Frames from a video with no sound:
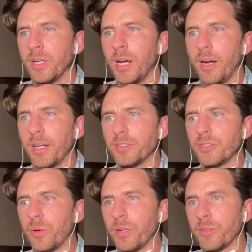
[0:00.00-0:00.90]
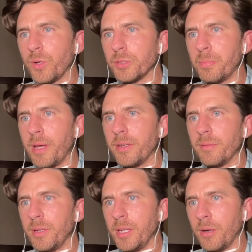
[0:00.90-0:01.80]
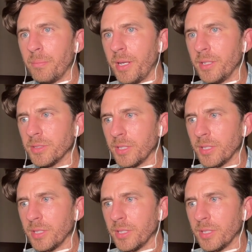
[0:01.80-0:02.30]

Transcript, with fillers: All right, so and of course Ben, you know Ben is